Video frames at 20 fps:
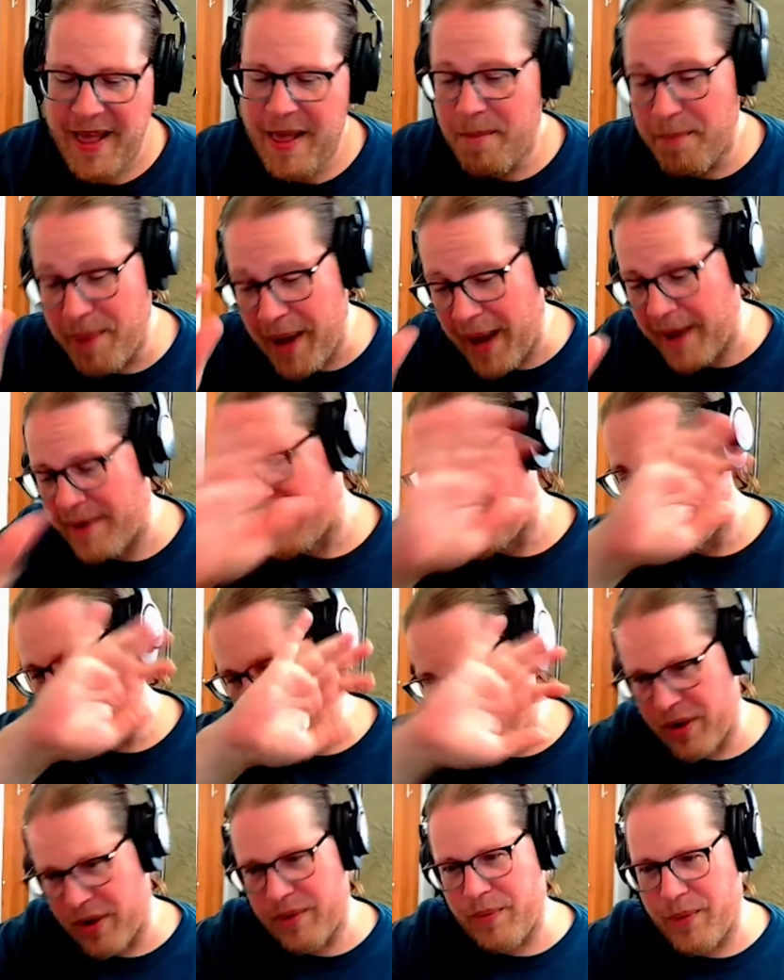But
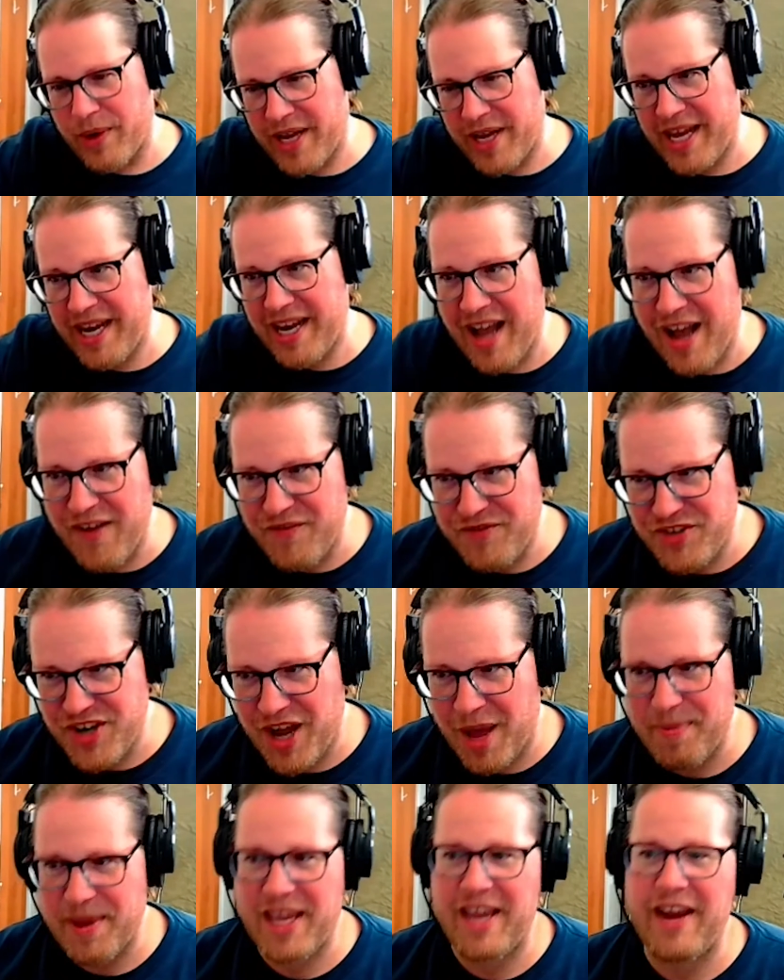we're getting off
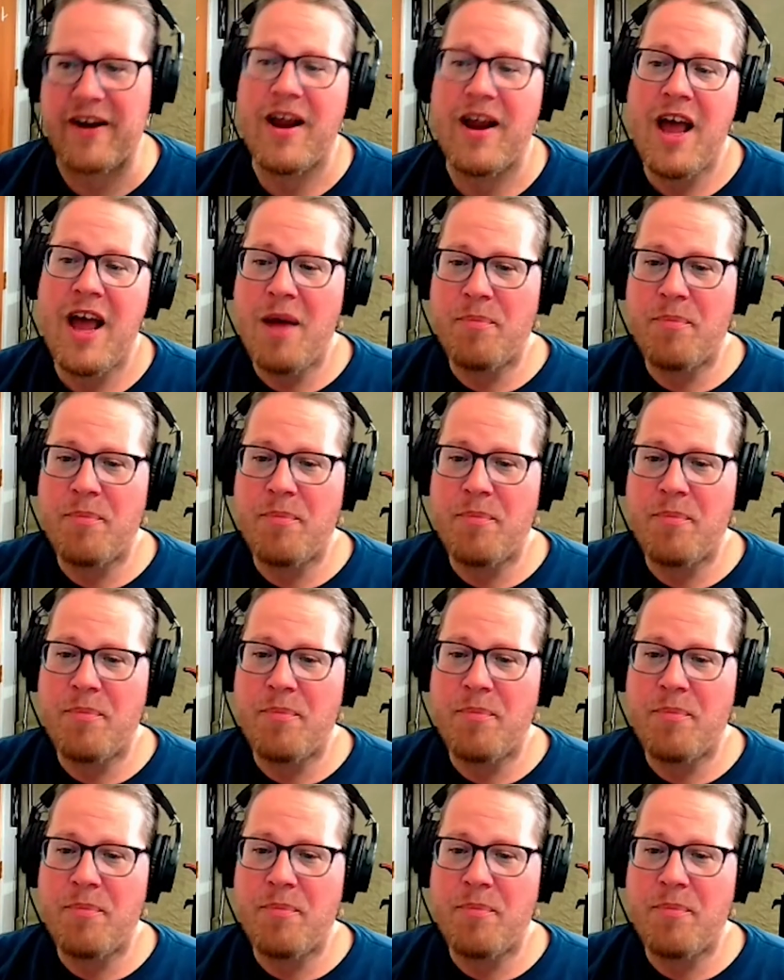topic here.